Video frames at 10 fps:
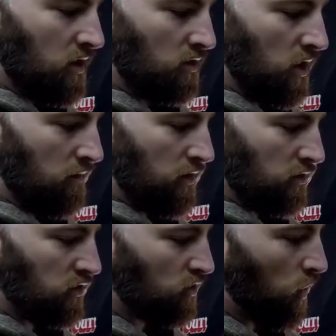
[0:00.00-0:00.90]
so if
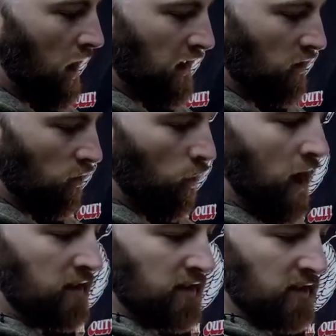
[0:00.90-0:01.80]
you're sweaty or
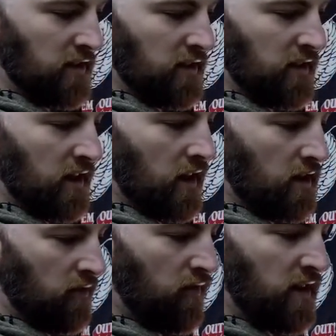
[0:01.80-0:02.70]
wet,
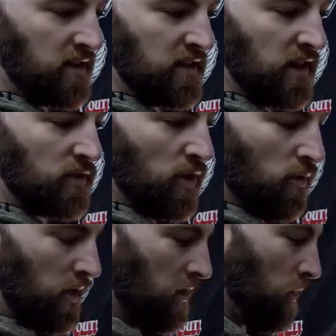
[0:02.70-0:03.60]
your face sticks to
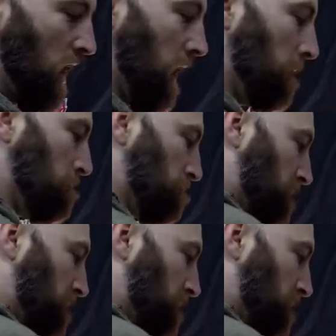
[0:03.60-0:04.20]
it really well.